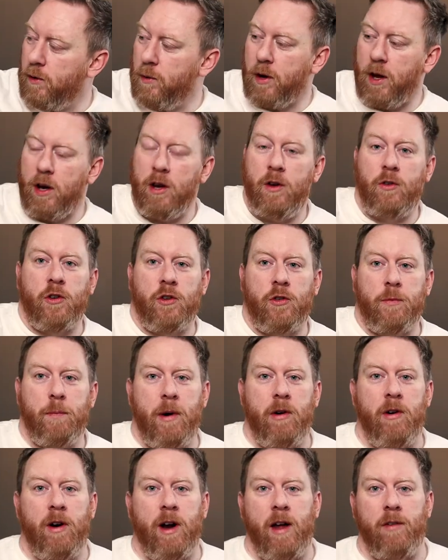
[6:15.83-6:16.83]
we're gonna use a
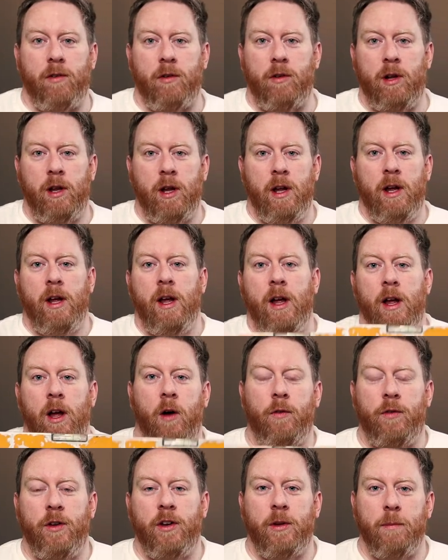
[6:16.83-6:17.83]
spirit level,
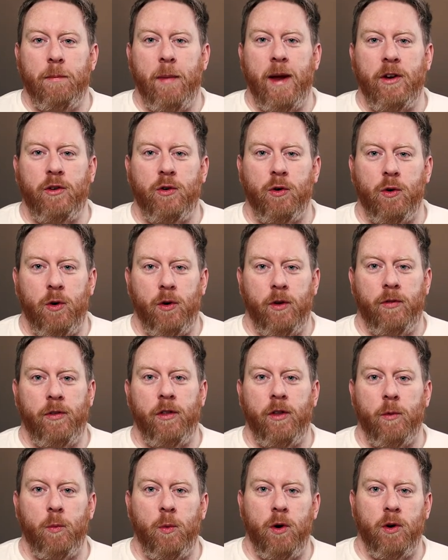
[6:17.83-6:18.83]
obviously to make sure
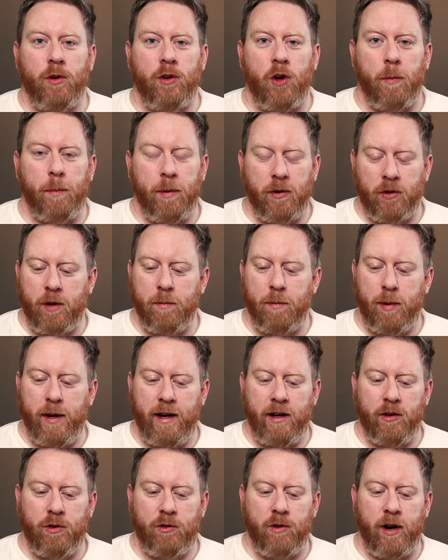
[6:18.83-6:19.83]
that the worktop is
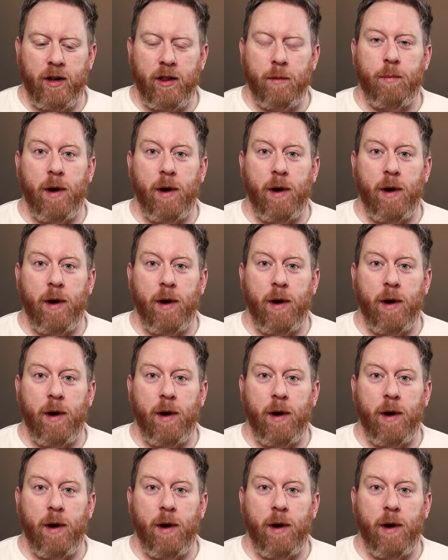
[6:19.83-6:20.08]
completely straight,